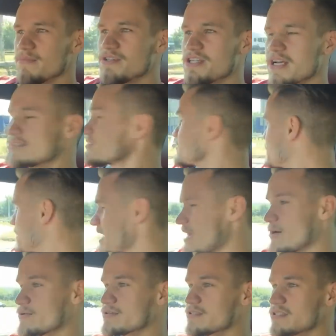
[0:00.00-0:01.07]
just
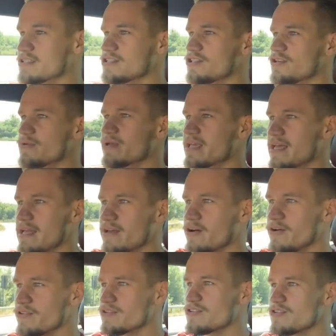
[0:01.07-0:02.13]
about to get
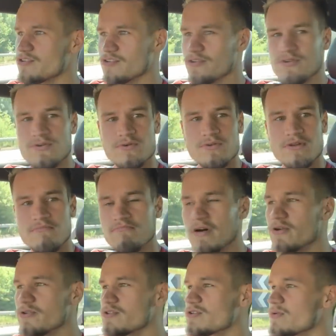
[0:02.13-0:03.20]
onto the
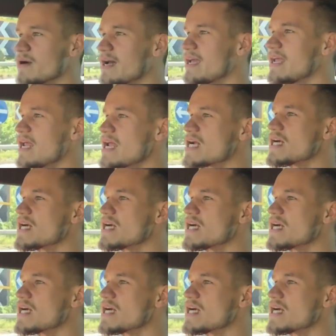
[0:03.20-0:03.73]
motorway